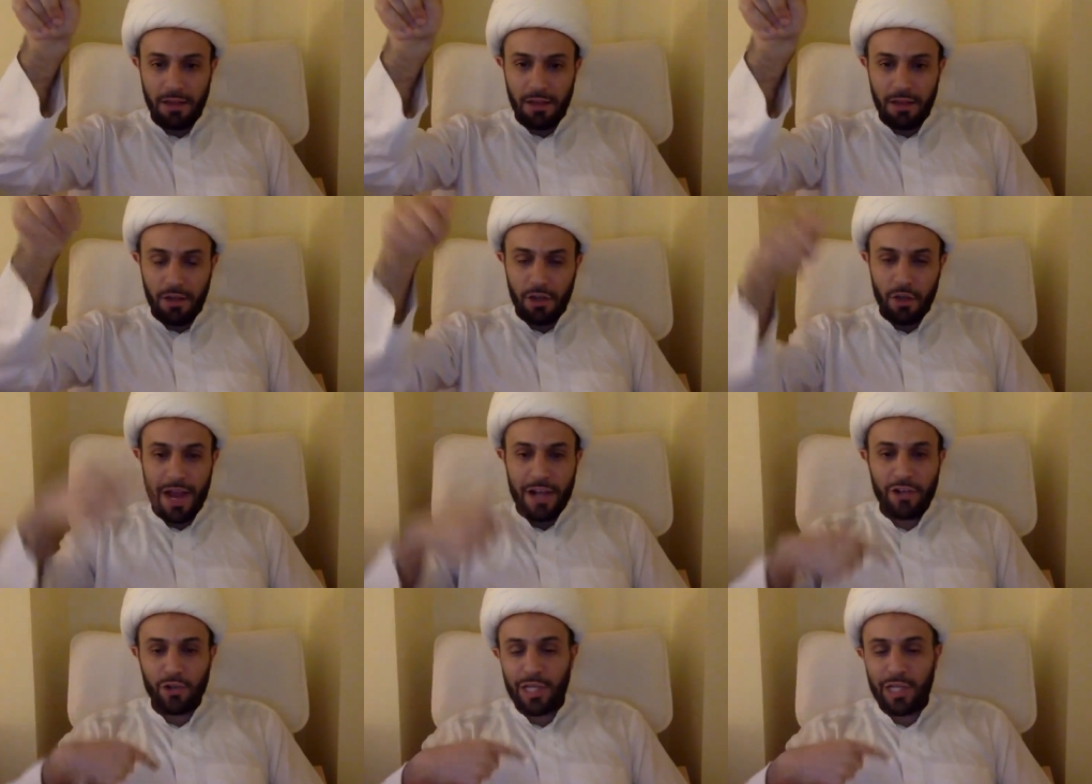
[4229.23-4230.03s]
You're
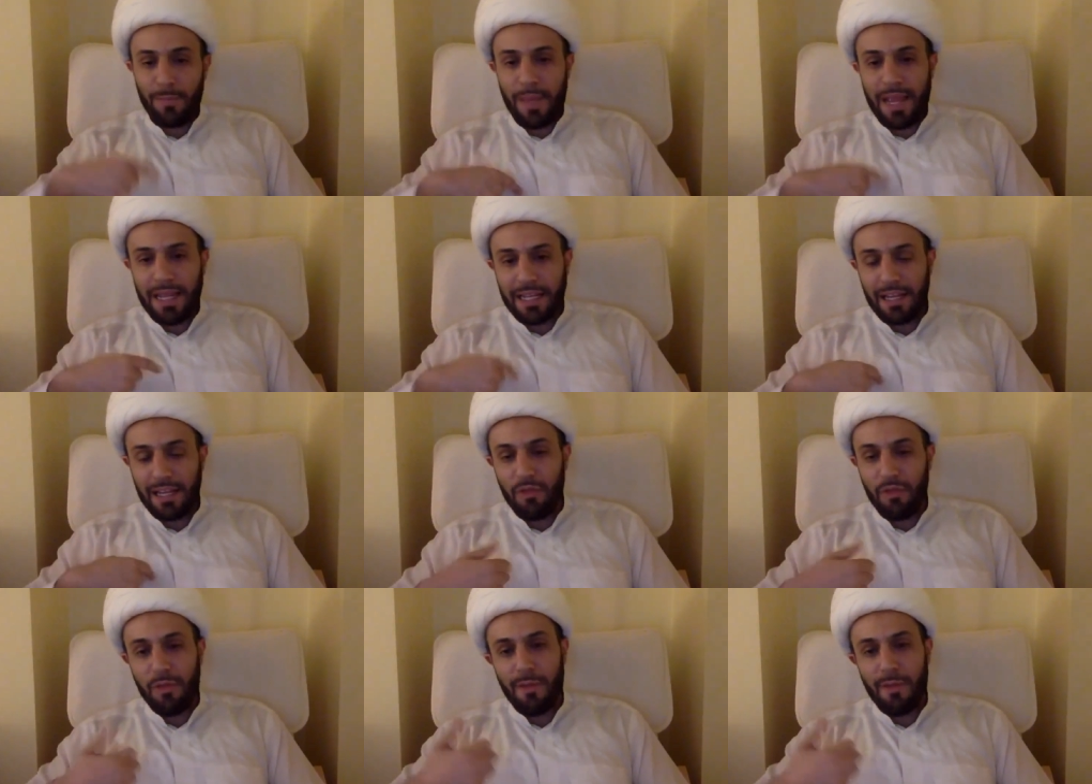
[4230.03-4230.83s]
actually
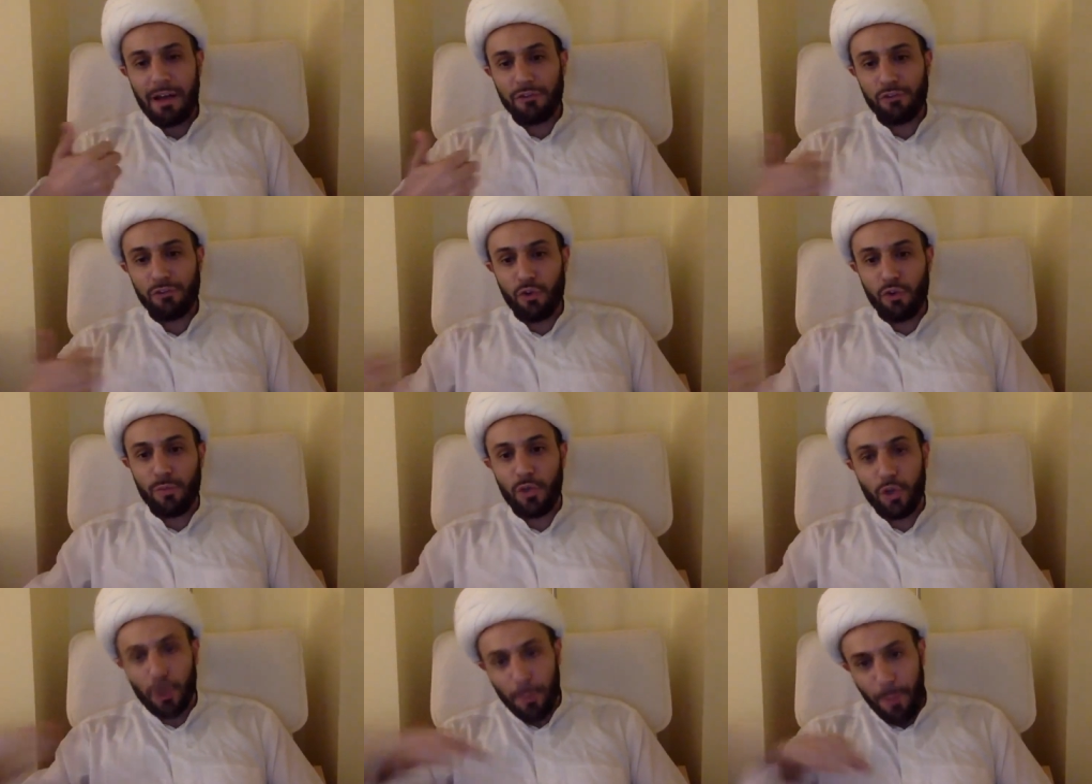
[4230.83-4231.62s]
making the
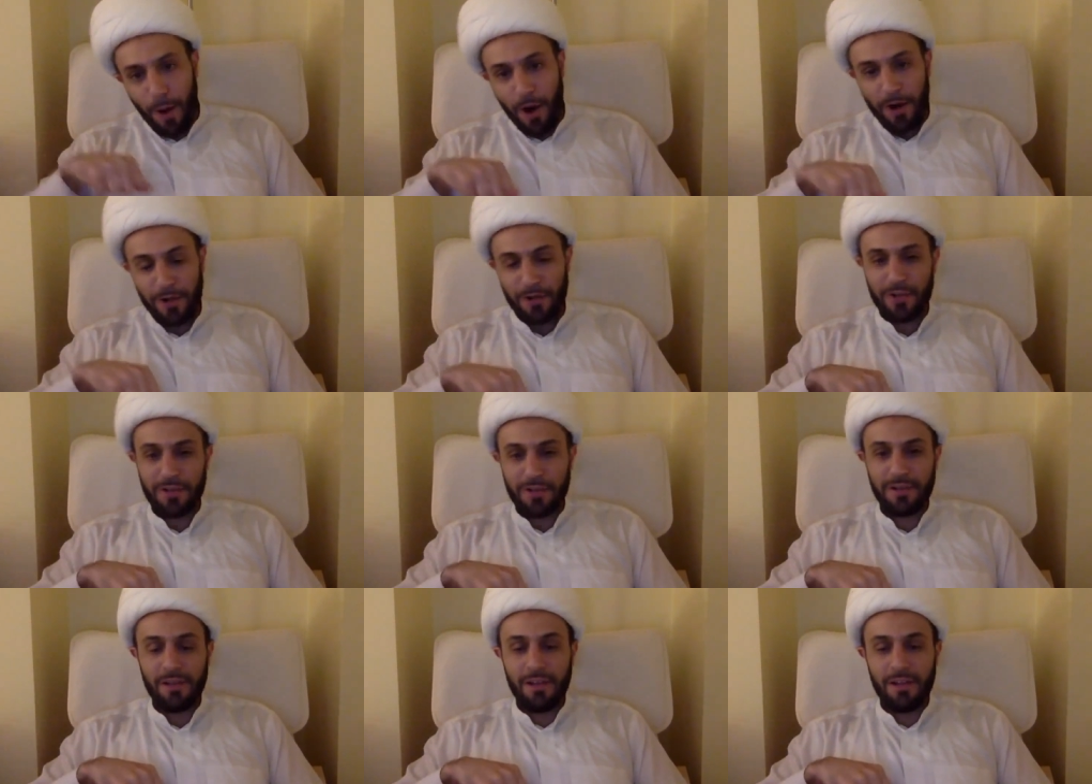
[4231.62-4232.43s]
ma'soom your
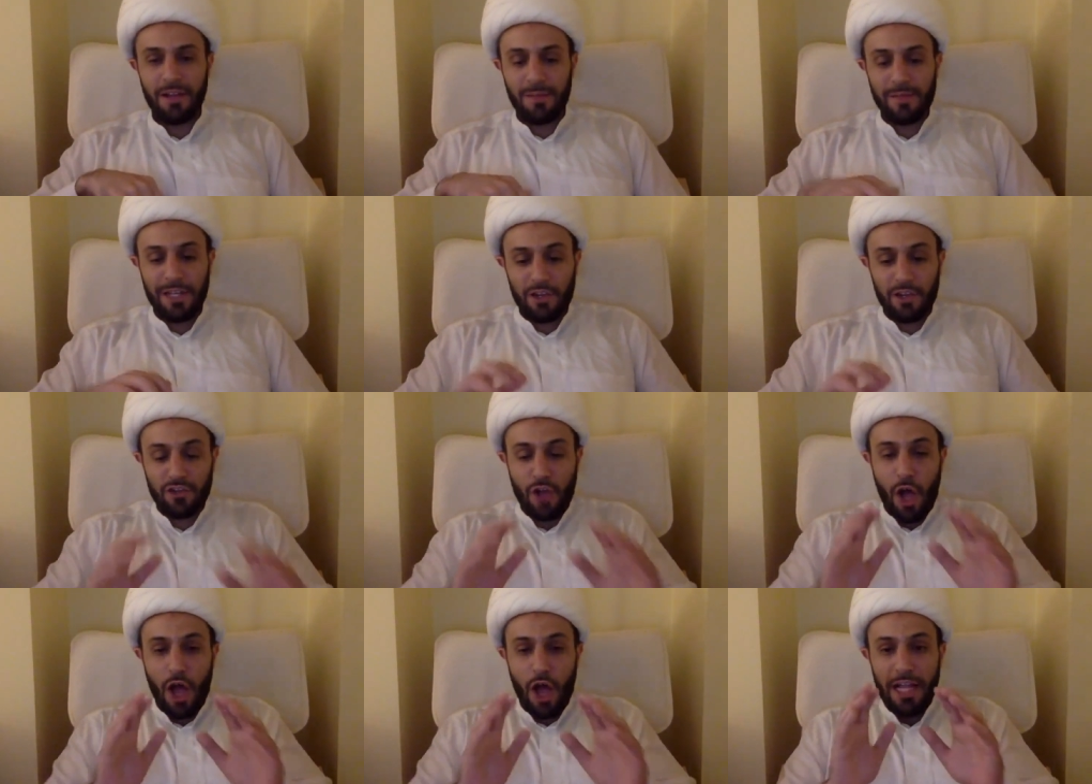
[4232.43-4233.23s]
partner,
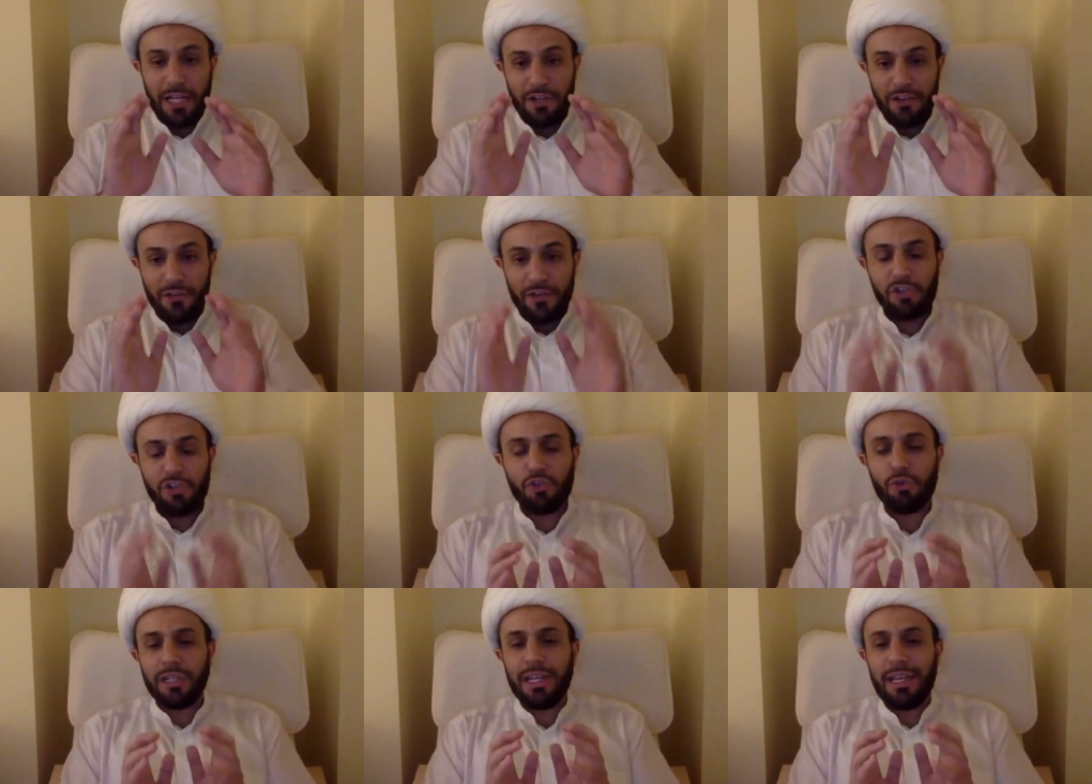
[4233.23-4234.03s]
because
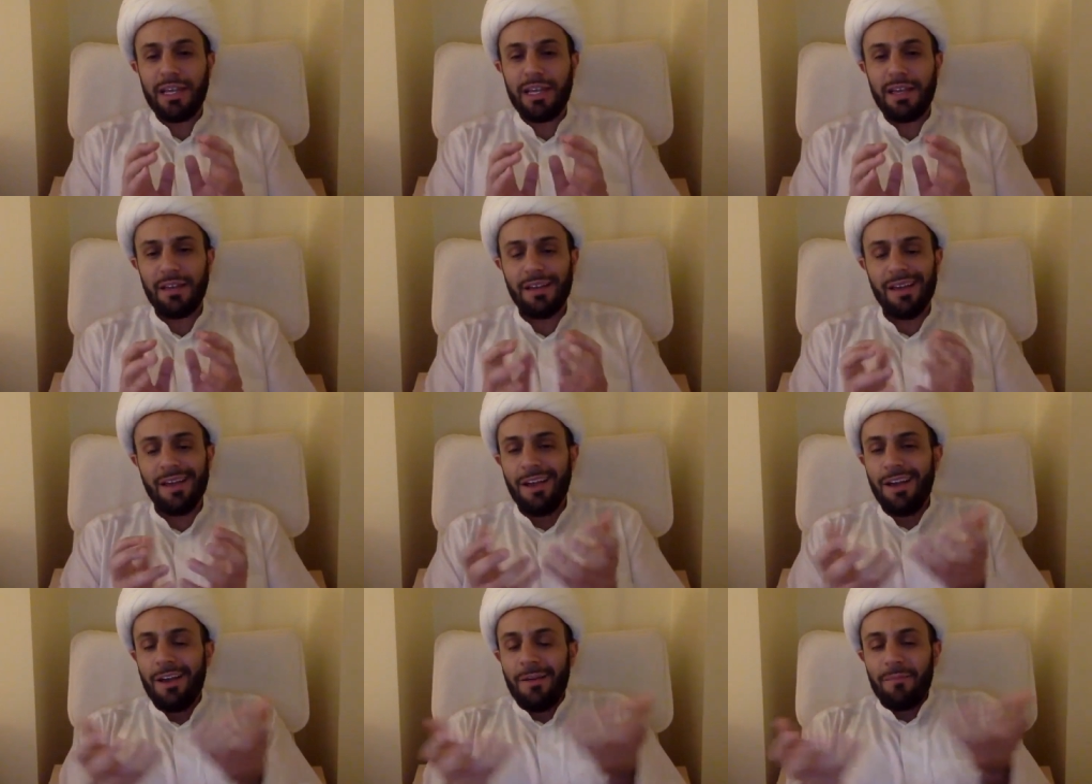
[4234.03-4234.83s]
individually
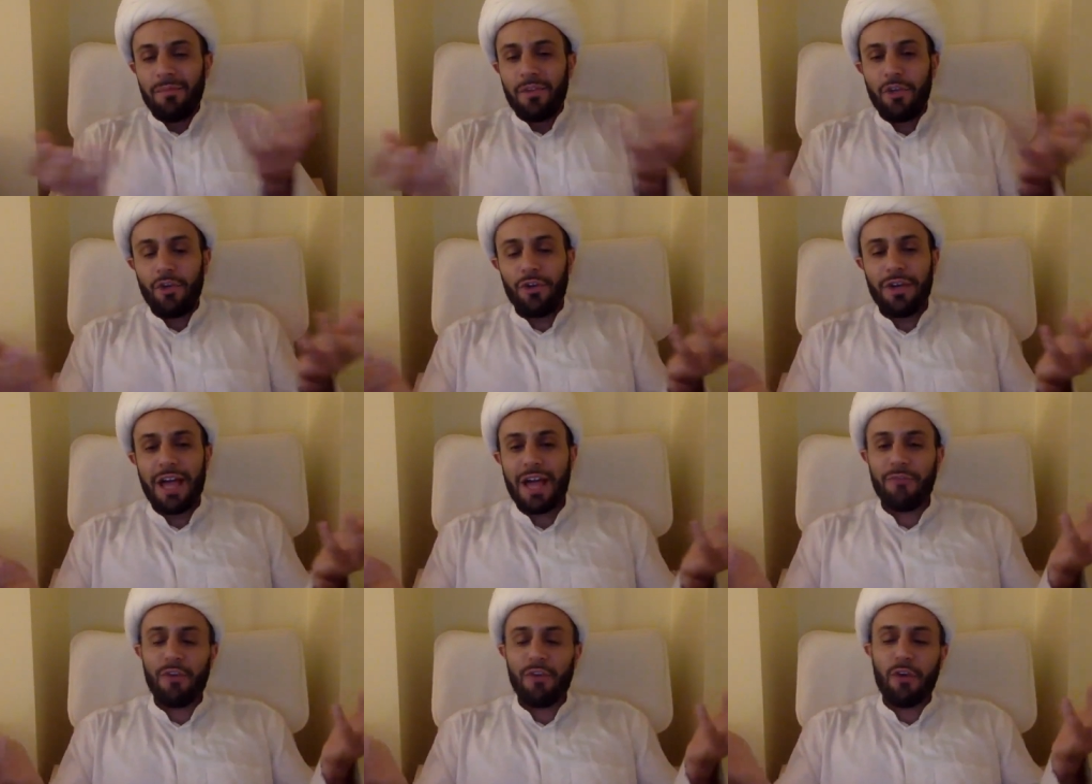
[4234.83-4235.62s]
you're
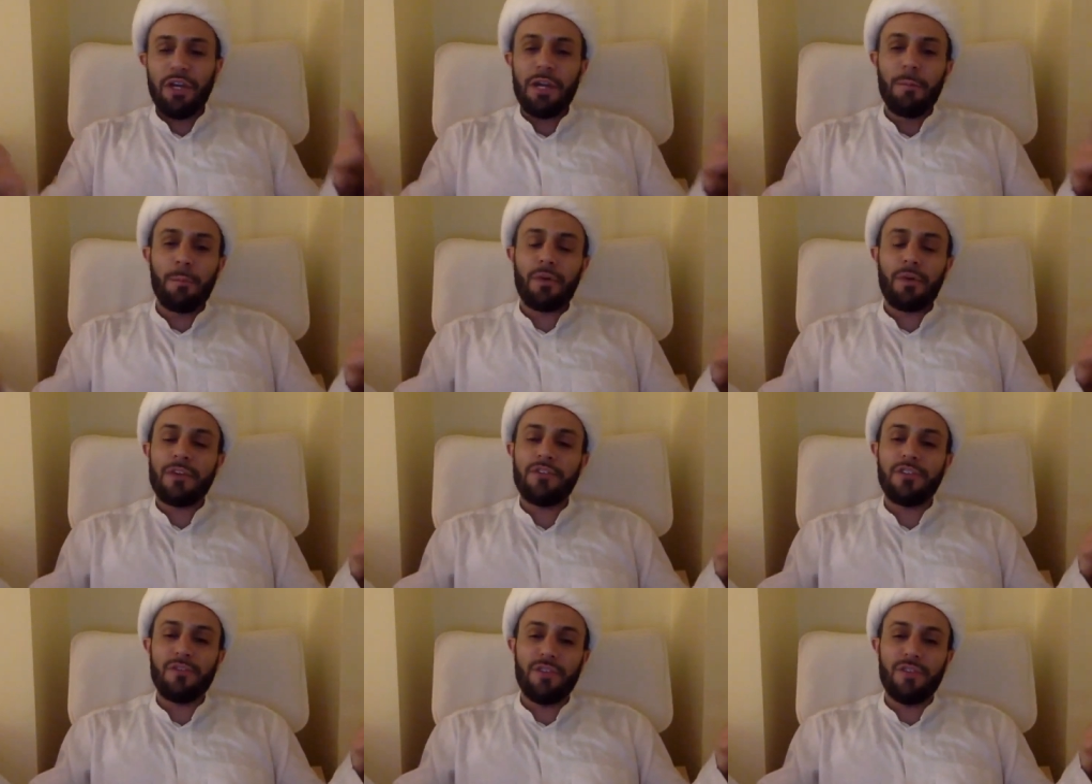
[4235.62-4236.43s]
not very
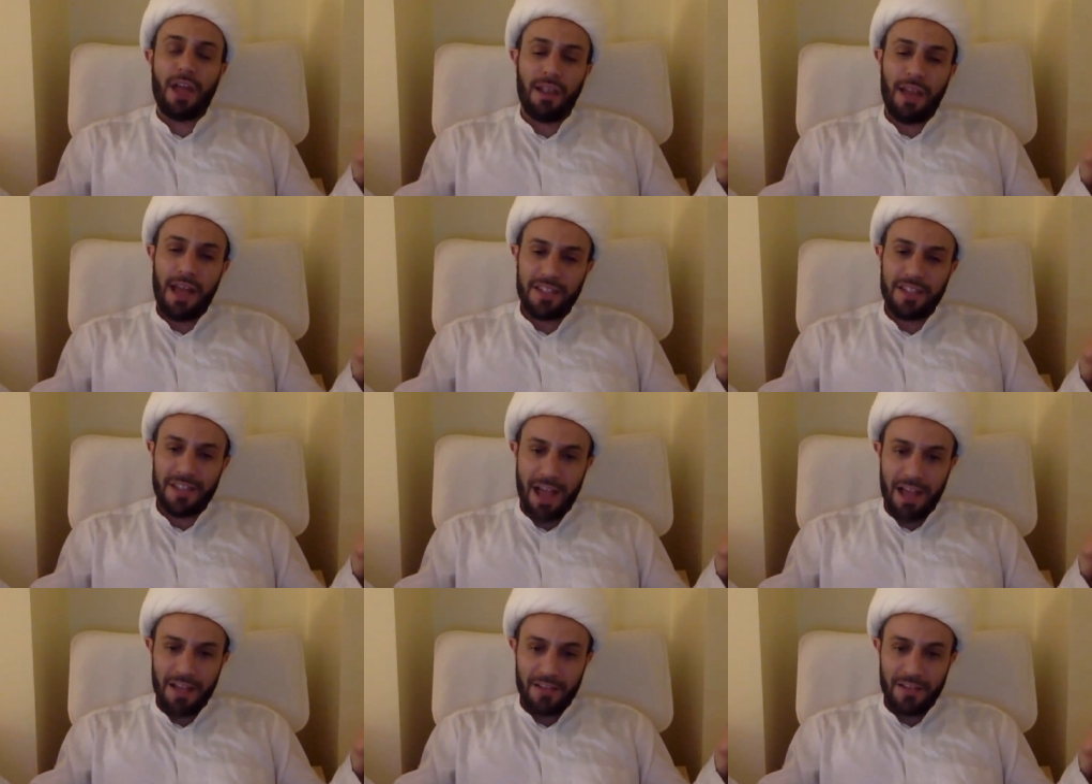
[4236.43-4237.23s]
impressive in Allah's
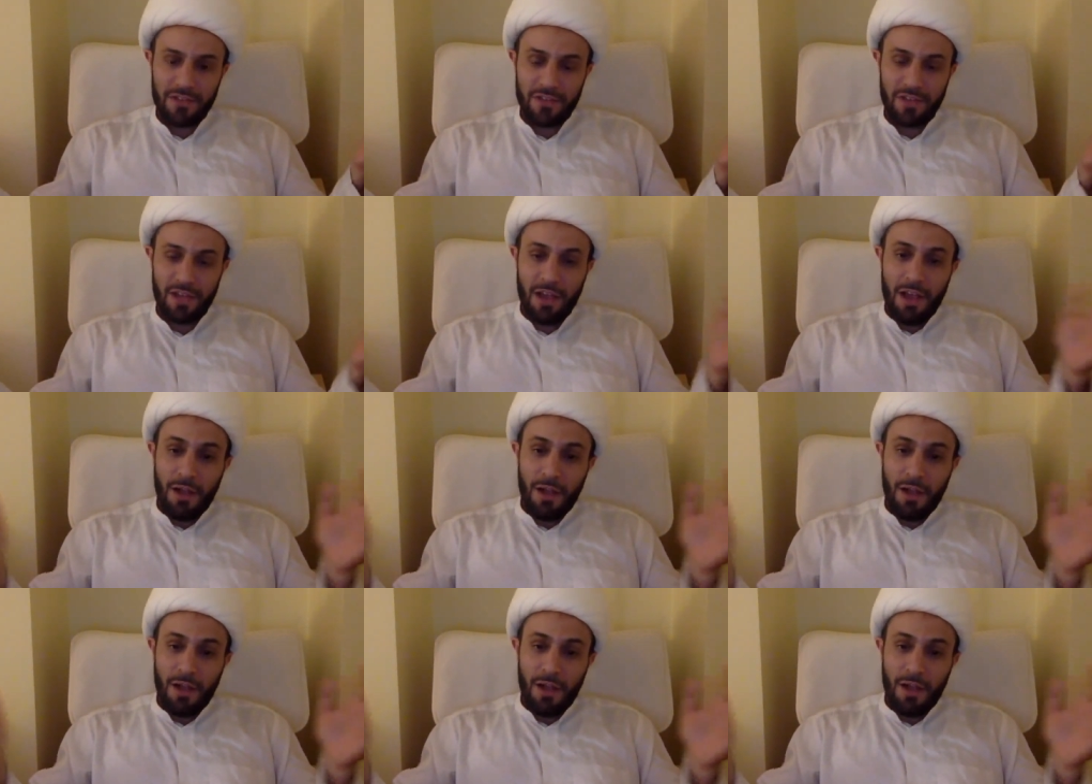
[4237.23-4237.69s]
eyes.